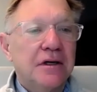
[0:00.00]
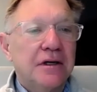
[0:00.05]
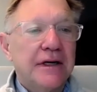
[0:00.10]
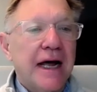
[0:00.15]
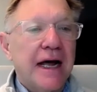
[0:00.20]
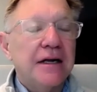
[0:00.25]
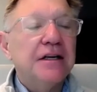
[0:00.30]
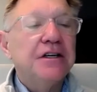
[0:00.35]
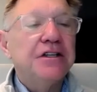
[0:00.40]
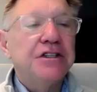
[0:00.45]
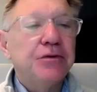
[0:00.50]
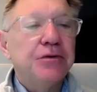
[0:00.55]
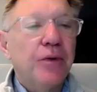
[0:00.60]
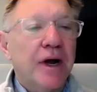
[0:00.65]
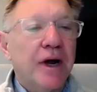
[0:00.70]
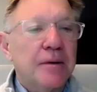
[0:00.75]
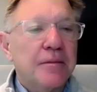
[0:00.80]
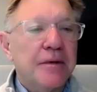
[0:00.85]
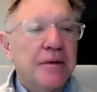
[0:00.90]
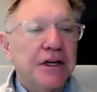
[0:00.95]
Now that she
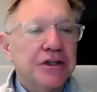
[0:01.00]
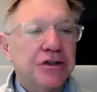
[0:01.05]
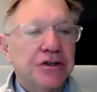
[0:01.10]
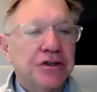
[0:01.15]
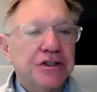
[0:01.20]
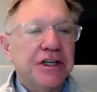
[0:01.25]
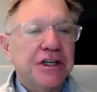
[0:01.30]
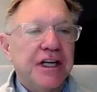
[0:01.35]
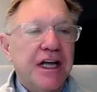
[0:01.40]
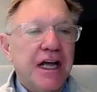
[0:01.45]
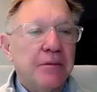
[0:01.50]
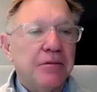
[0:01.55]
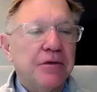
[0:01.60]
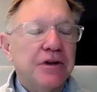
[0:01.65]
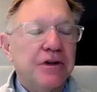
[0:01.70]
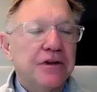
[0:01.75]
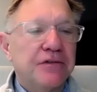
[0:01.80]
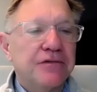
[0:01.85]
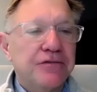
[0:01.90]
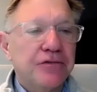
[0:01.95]
wanted to make sure she came to
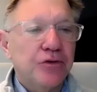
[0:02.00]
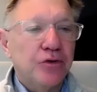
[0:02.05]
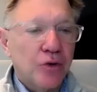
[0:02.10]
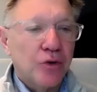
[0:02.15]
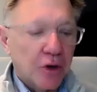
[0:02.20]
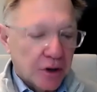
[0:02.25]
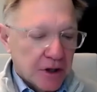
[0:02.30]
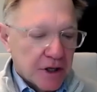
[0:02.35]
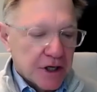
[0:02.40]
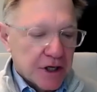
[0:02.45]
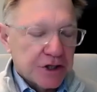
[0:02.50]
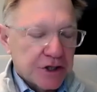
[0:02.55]
the funeral,